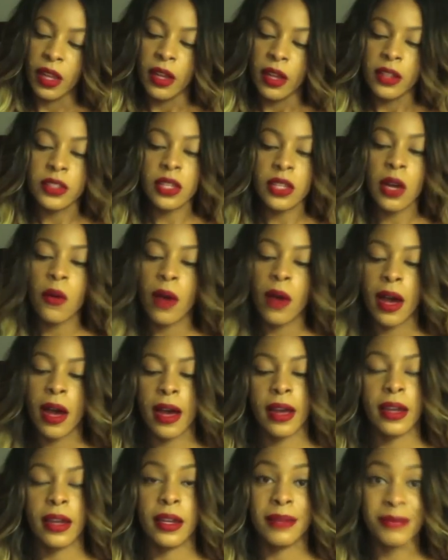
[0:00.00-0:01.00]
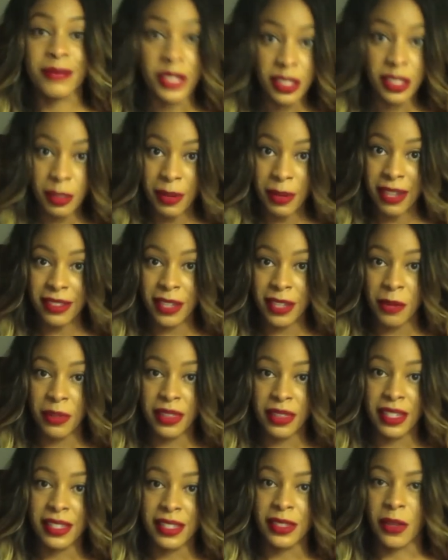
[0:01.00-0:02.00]
So I am just about done
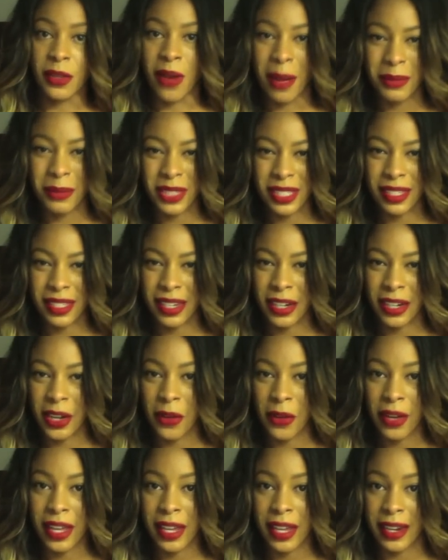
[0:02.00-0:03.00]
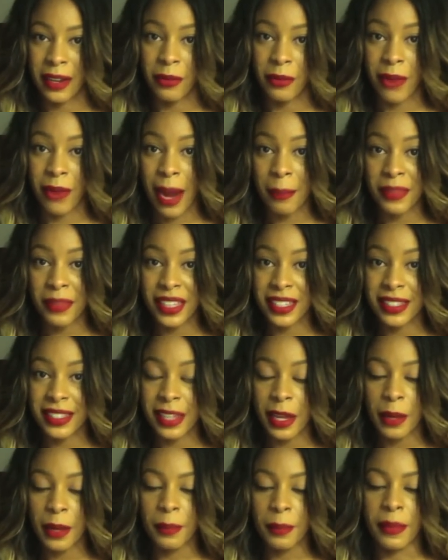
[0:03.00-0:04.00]
with this, so I'm just going to go ahead and wrap this
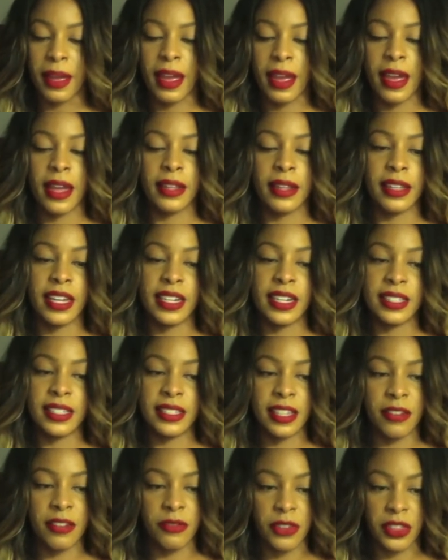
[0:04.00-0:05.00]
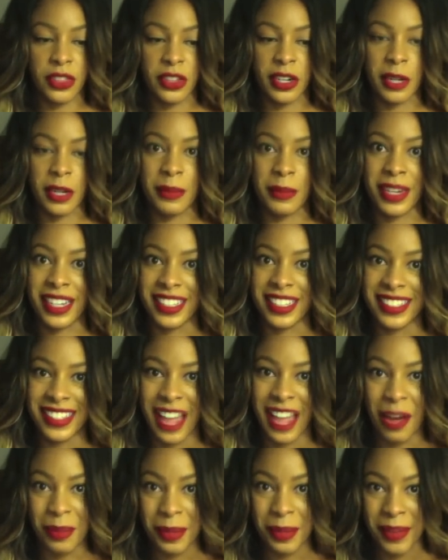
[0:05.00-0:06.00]
up and let it sit for thirty minutes.
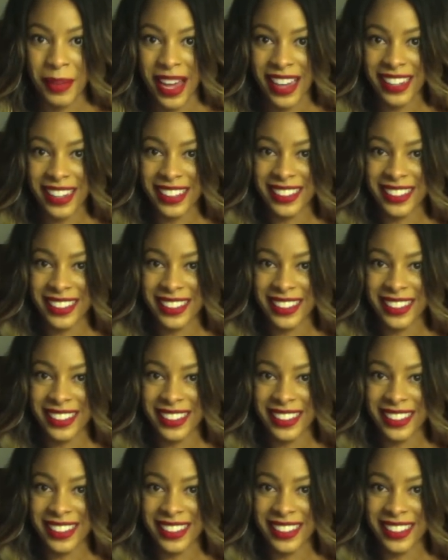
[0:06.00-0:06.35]
I'll be back.